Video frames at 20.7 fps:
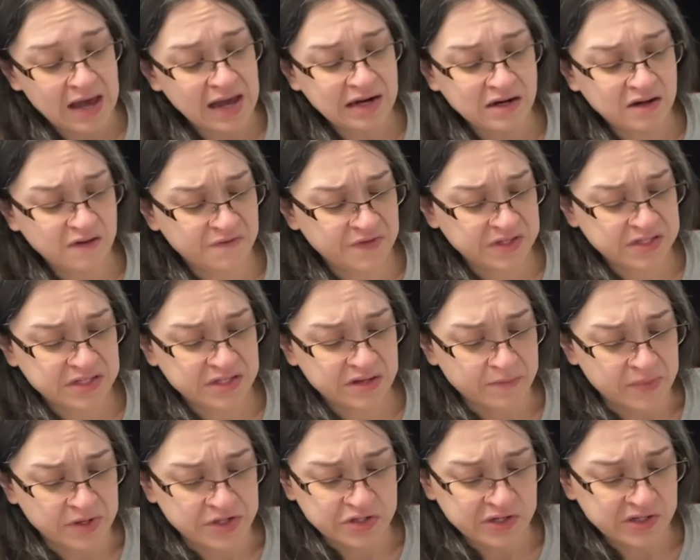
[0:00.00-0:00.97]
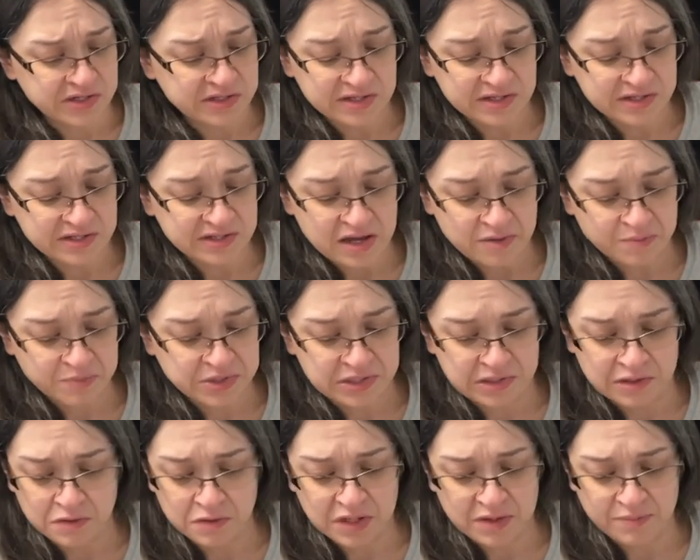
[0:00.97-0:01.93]
I love this image. This is
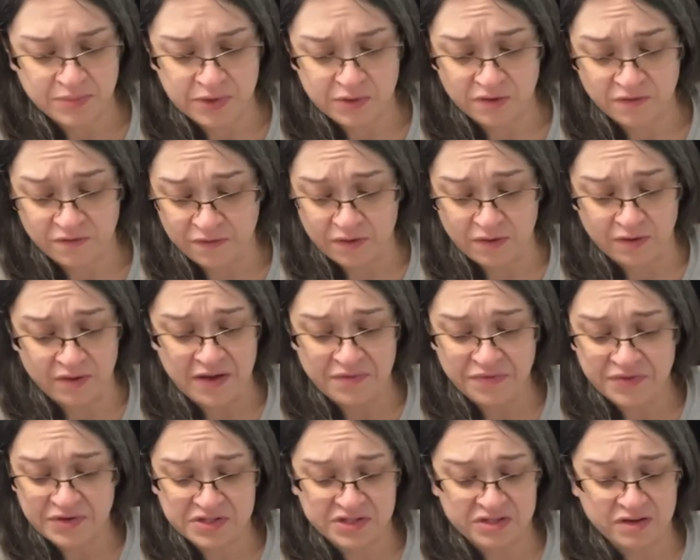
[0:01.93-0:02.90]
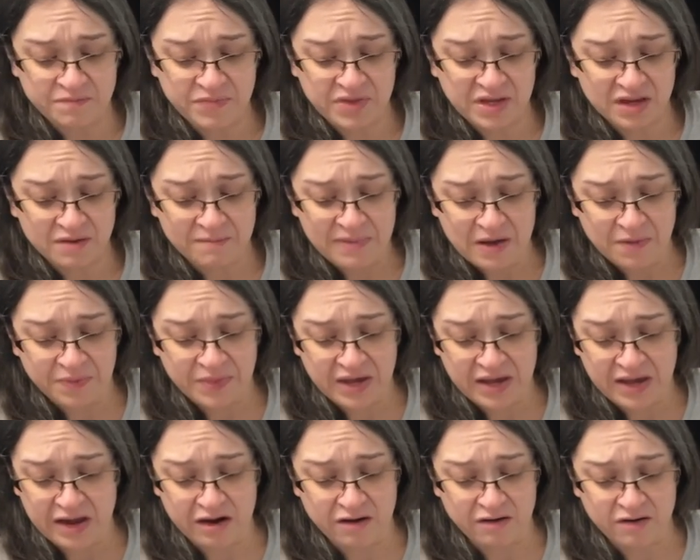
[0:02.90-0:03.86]
absolutely beautiful. And there's something about the
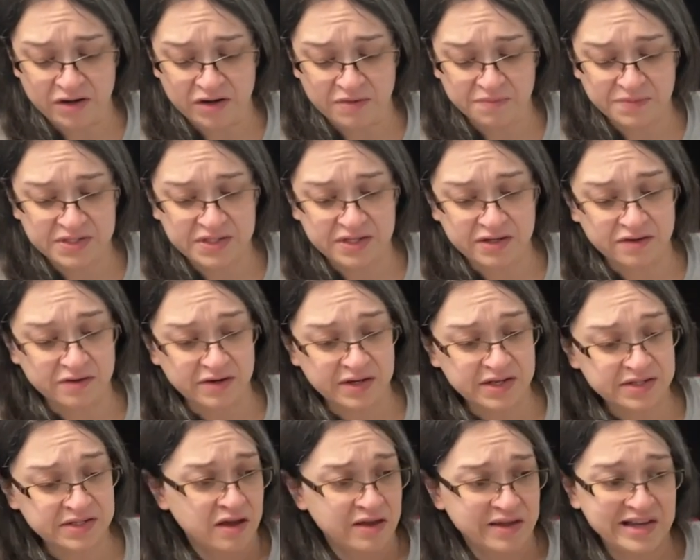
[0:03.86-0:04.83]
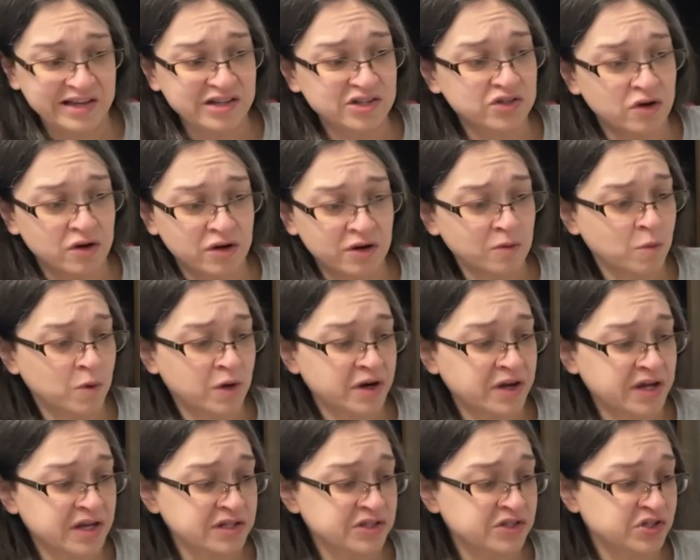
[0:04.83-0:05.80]
Heronym series. His
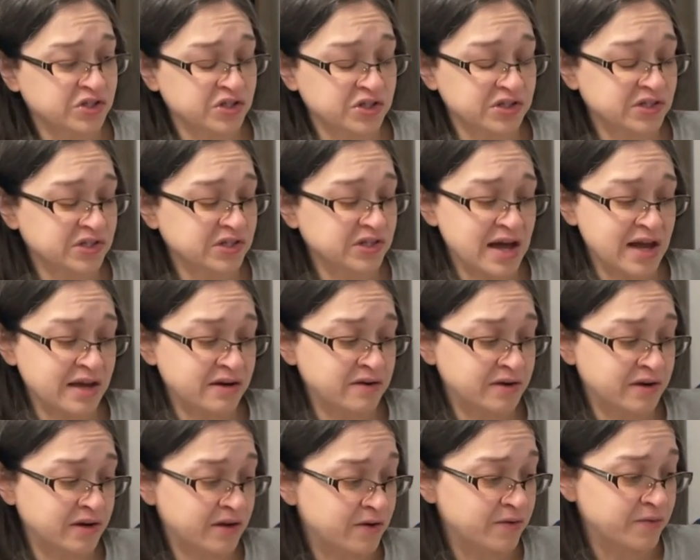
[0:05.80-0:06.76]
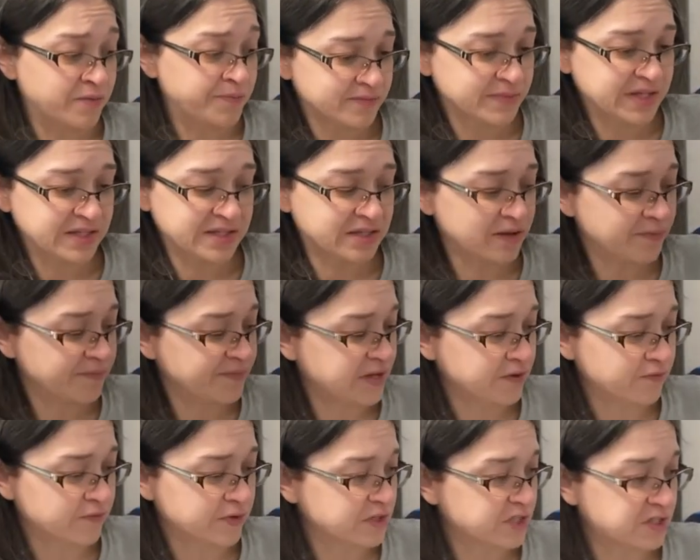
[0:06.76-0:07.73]
artwork is just, I don't know. There's something
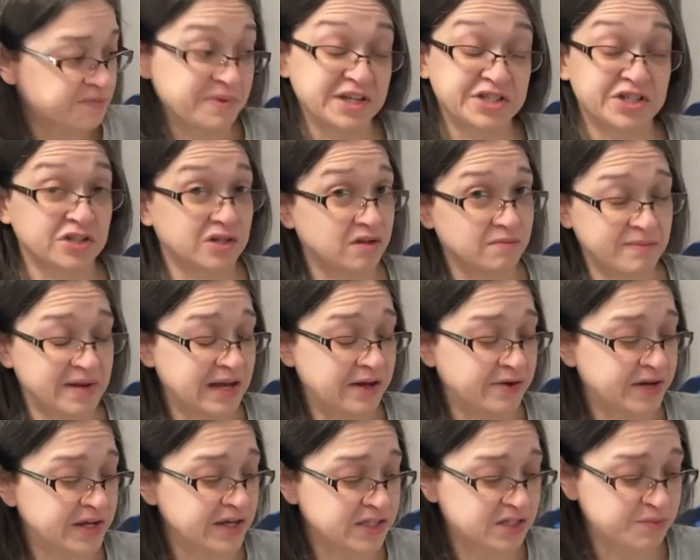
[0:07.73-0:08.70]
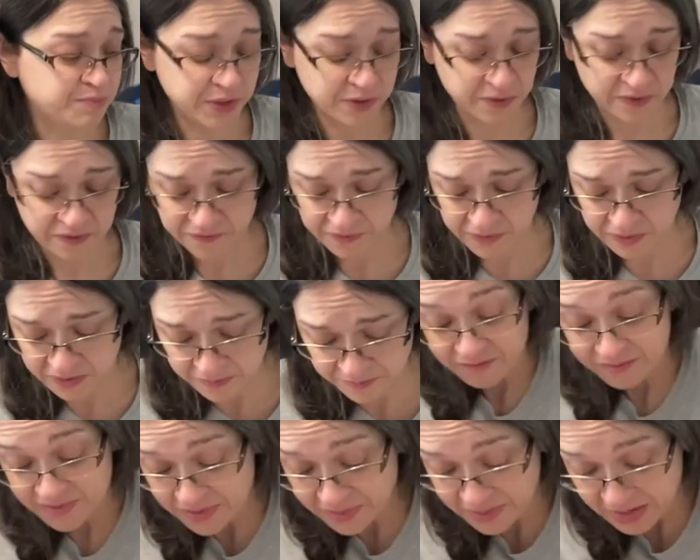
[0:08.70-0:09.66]
real special about it. It's beautiful.
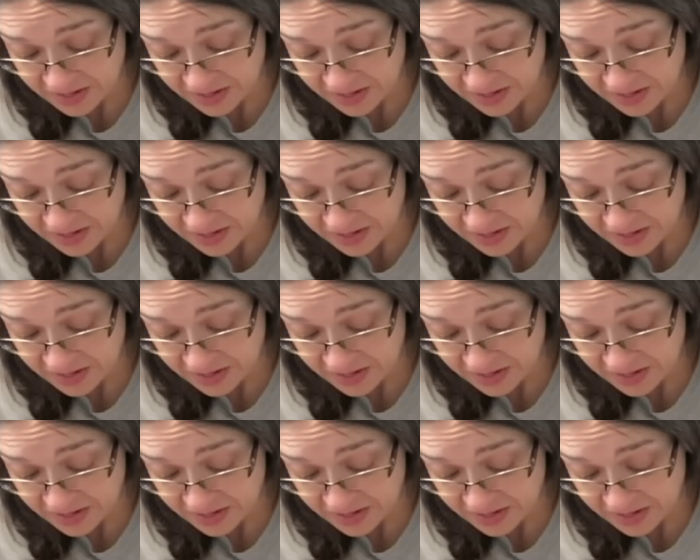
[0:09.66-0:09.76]
Then the